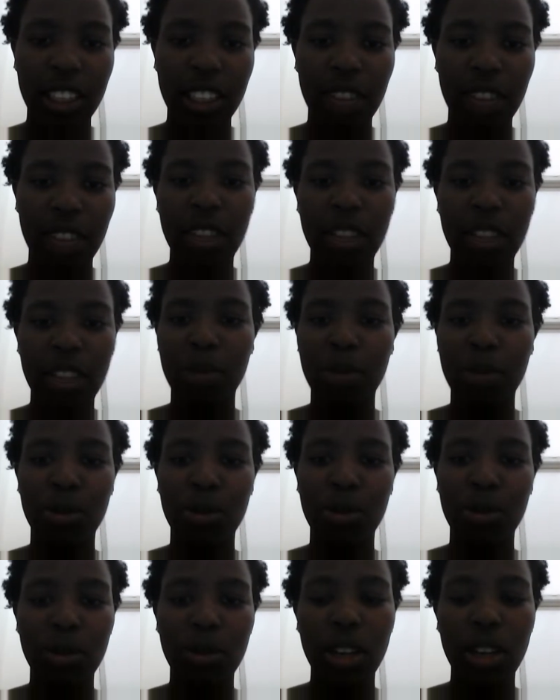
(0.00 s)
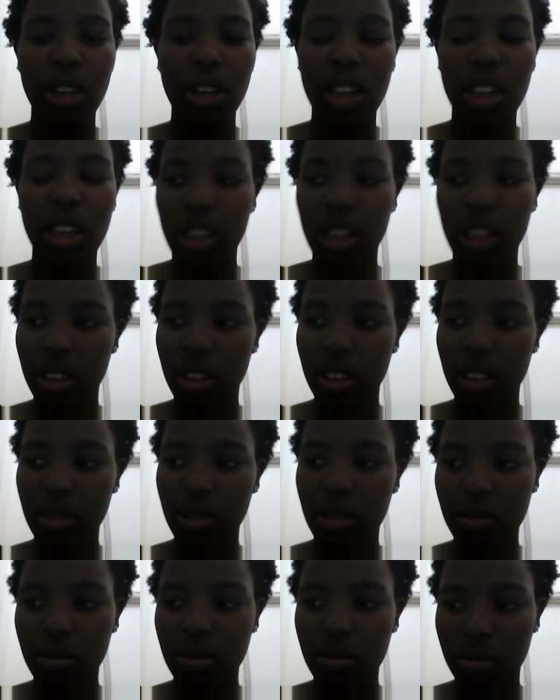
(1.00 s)
have time
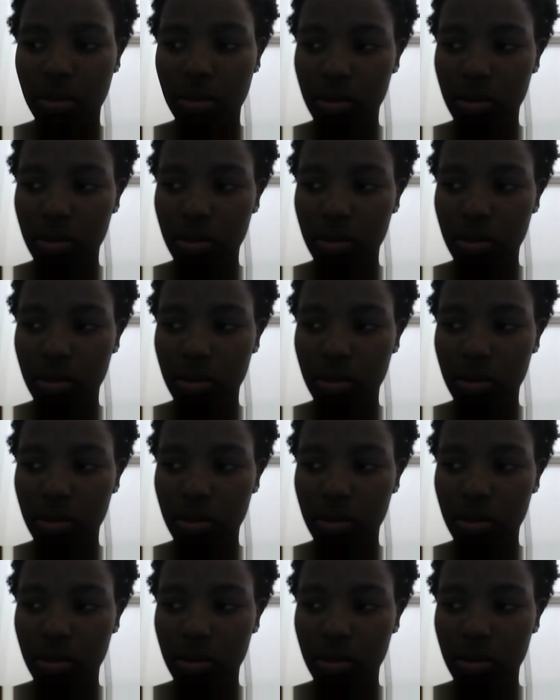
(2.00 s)
um,